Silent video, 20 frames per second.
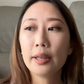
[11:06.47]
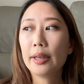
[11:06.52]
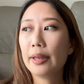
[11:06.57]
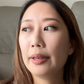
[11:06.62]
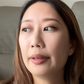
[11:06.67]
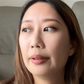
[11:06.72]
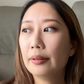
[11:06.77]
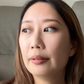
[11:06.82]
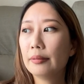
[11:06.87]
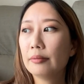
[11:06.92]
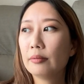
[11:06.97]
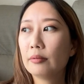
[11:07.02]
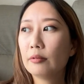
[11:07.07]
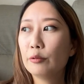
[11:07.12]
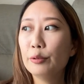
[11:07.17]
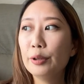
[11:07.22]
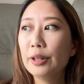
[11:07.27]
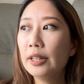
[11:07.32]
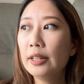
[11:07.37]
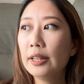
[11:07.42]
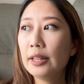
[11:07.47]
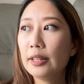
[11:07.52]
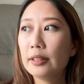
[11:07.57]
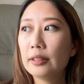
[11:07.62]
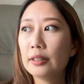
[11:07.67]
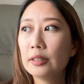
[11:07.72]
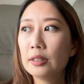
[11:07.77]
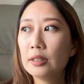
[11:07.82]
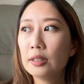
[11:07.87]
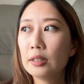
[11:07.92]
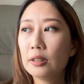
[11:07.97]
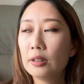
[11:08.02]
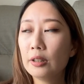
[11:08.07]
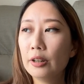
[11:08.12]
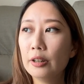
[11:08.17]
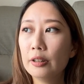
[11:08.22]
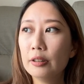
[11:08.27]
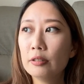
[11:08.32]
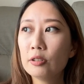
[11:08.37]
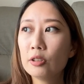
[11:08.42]
And really,
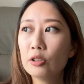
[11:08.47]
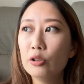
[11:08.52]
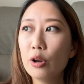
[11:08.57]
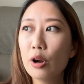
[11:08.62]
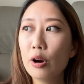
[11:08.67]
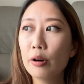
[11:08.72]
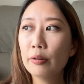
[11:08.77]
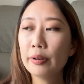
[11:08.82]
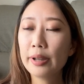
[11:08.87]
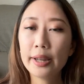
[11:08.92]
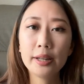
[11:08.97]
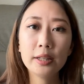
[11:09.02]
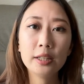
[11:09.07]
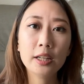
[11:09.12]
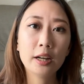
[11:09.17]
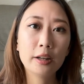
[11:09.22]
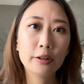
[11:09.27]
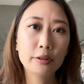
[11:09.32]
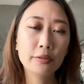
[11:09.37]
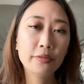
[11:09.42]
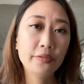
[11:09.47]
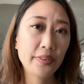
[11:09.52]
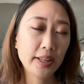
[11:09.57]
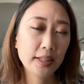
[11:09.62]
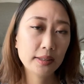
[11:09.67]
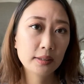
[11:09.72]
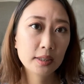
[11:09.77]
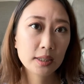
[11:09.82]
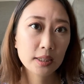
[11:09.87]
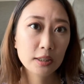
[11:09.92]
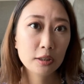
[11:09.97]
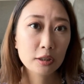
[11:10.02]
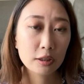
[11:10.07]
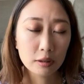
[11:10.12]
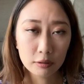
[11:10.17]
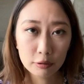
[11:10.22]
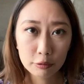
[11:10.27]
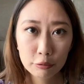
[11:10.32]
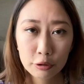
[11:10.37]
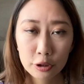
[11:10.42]
there's no any other fancy
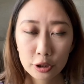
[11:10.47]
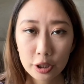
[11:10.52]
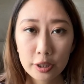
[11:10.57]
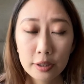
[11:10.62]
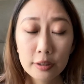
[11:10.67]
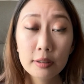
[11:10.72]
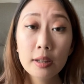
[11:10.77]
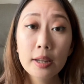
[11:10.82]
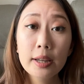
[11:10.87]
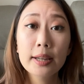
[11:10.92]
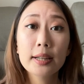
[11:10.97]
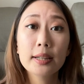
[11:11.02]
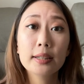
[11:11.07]
solution.